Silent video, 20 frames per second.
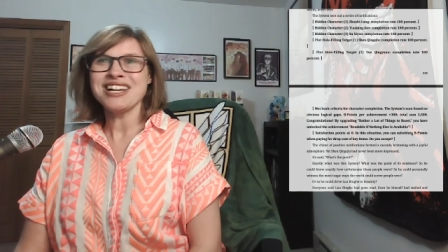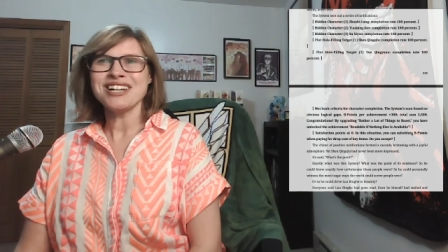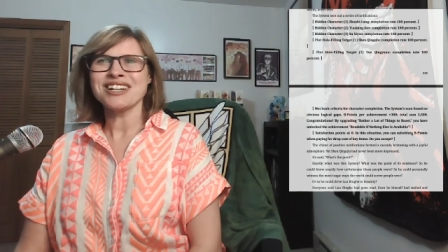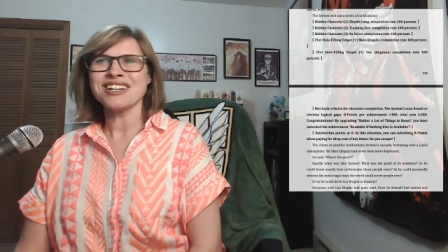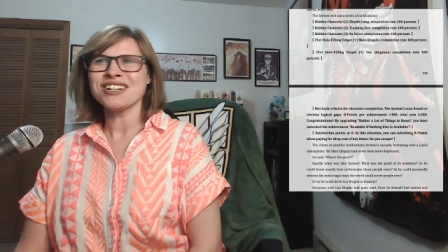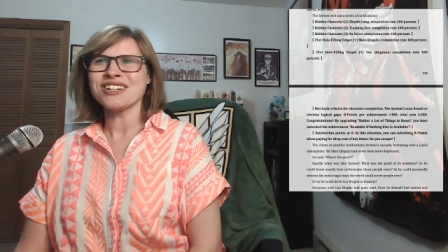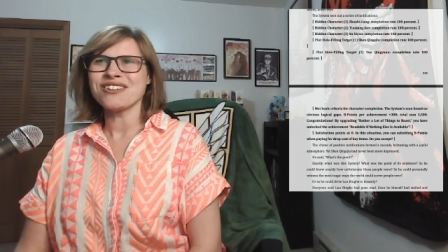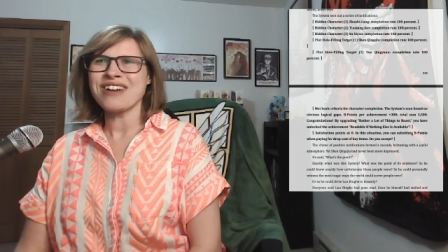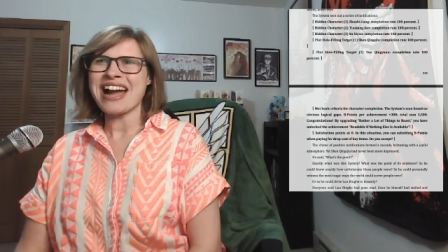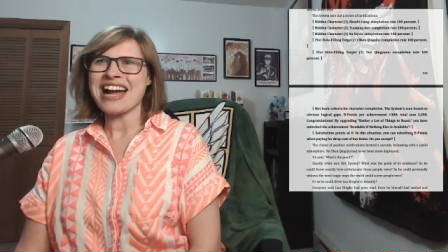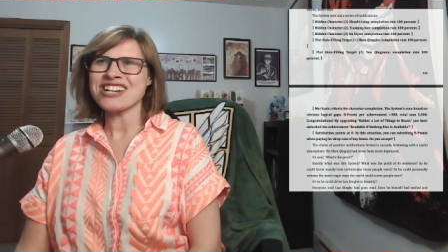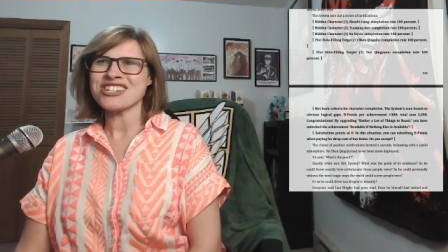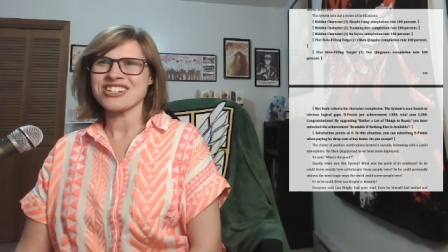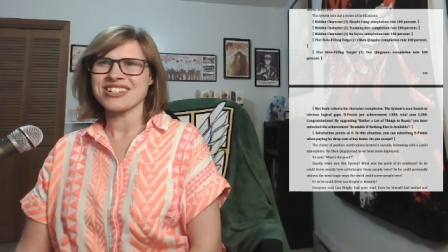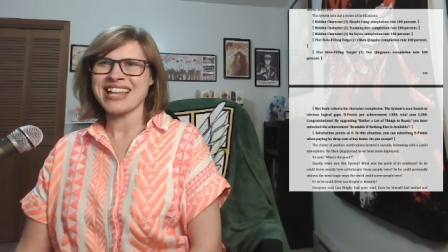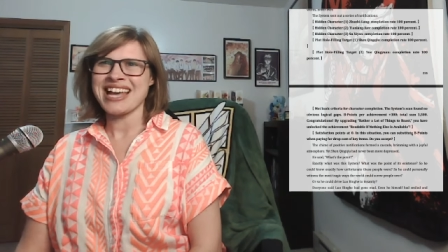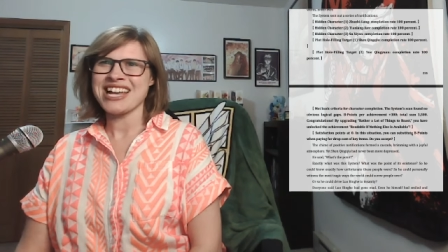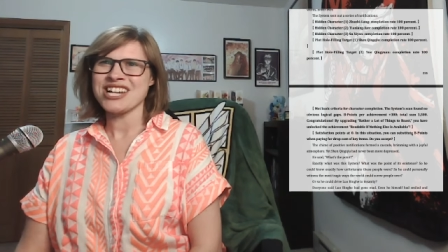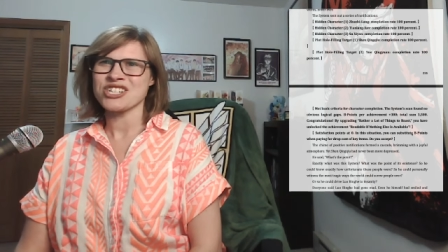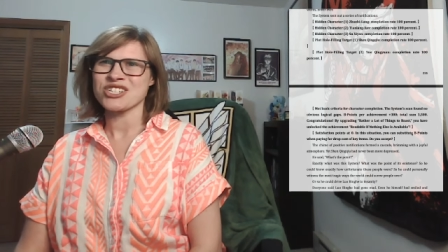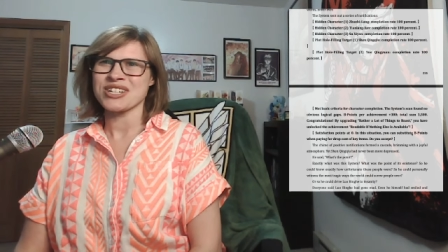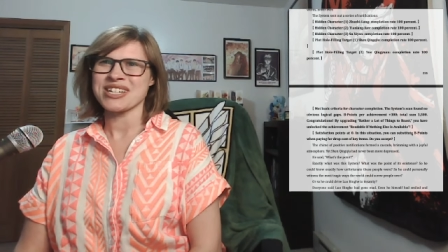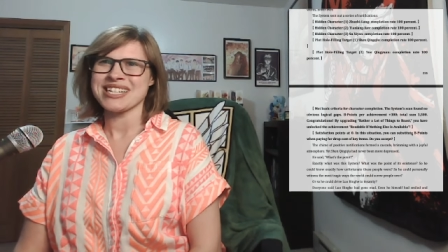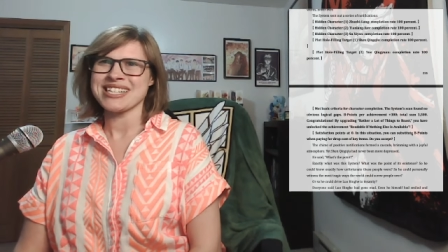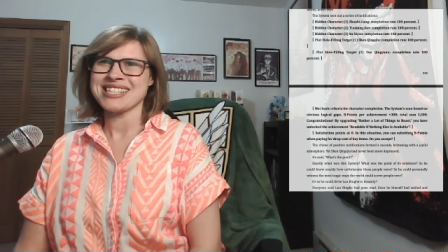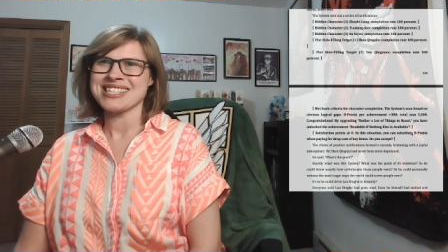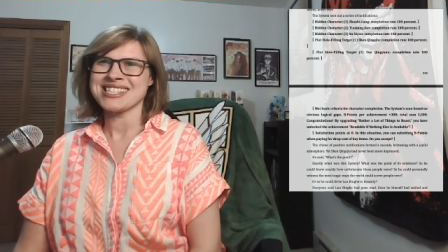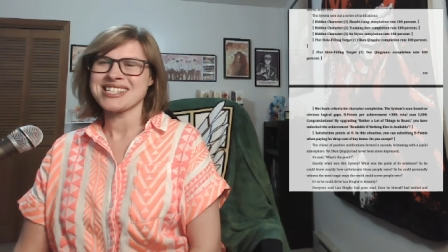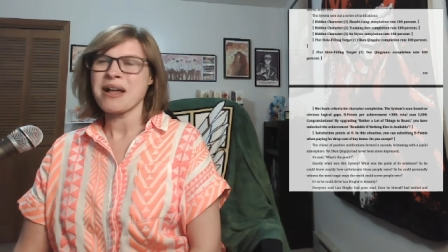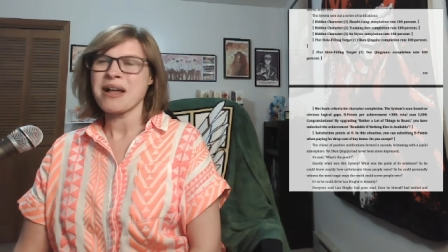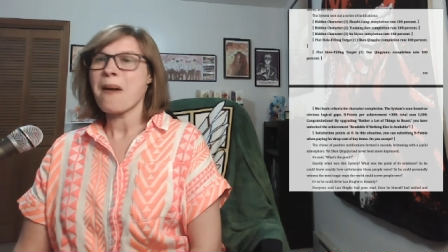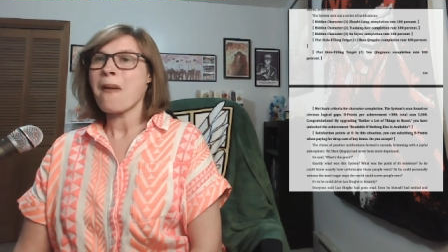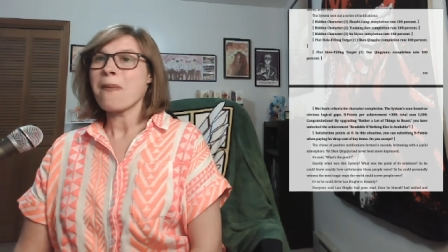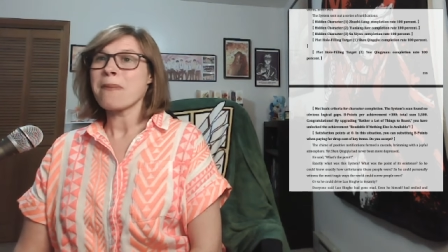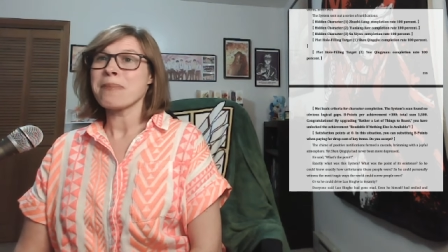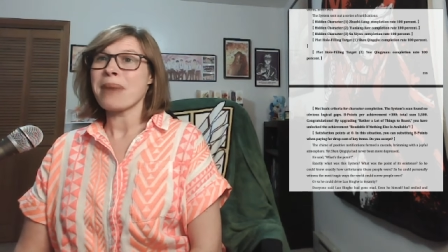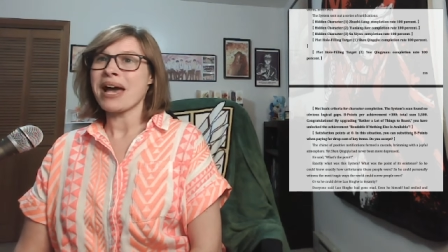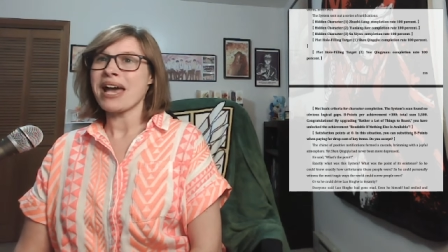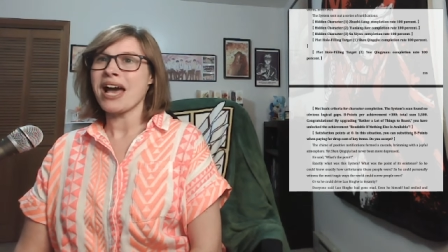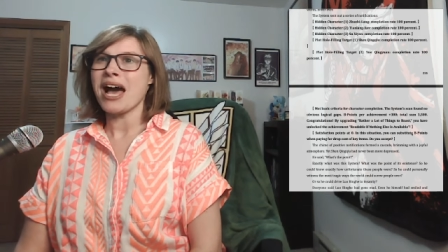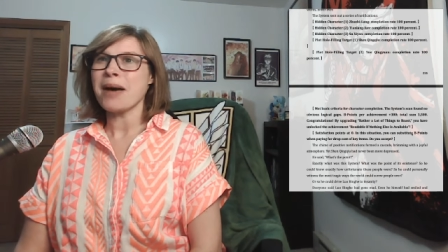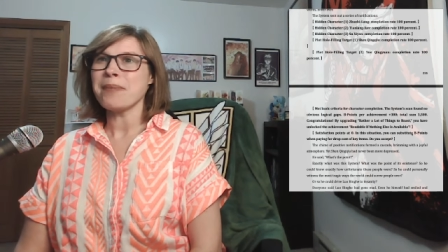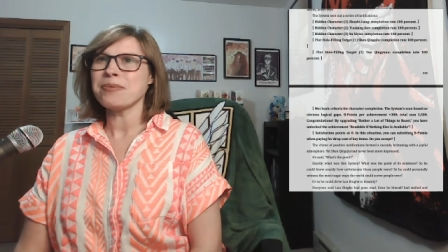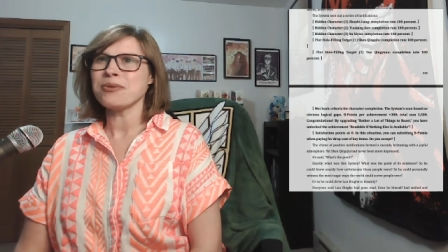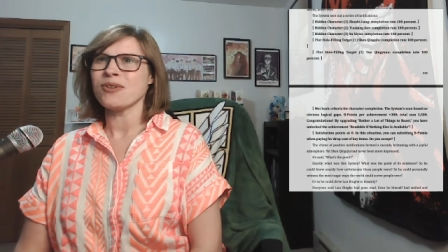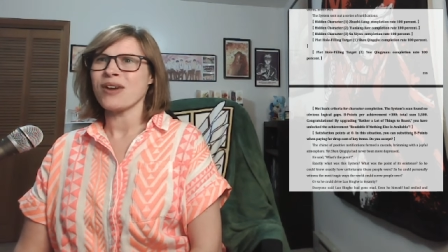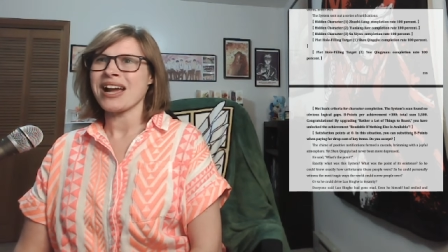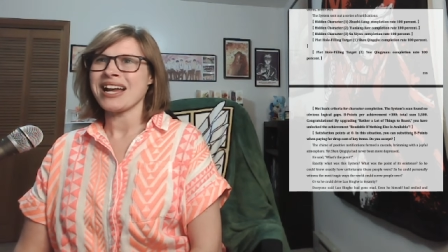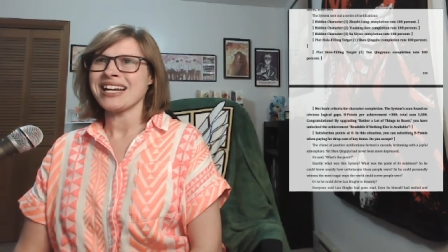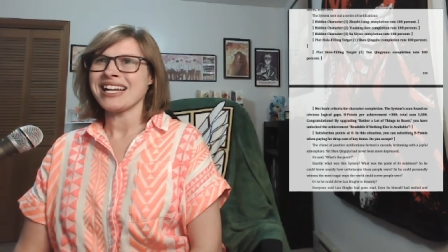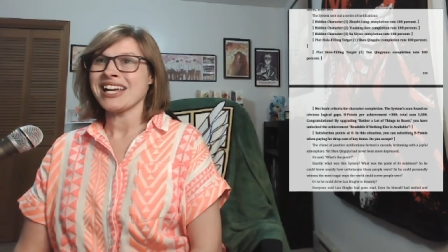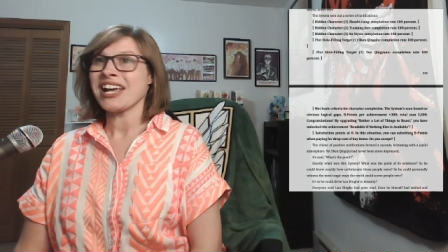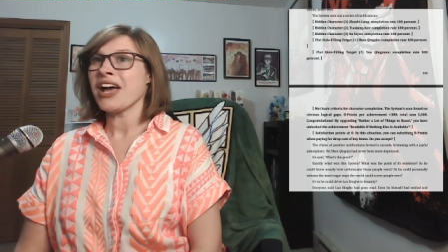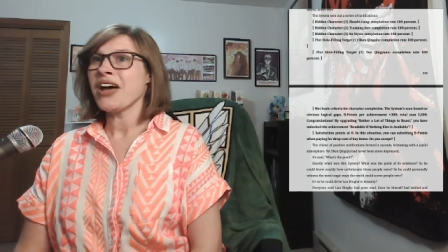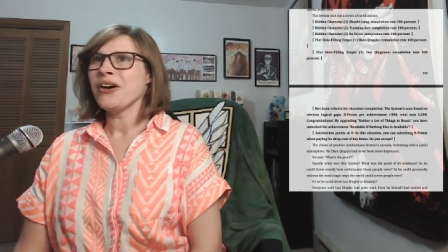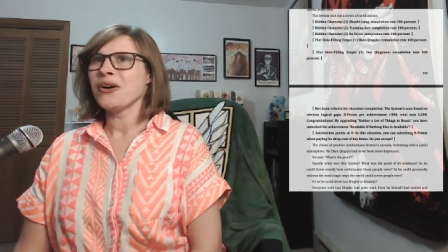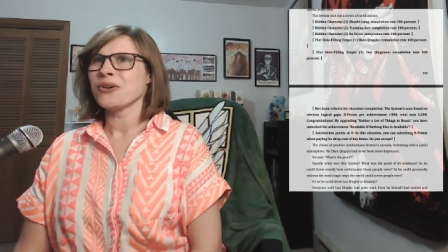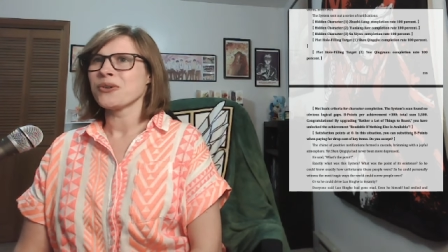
Congratulations! By upgrading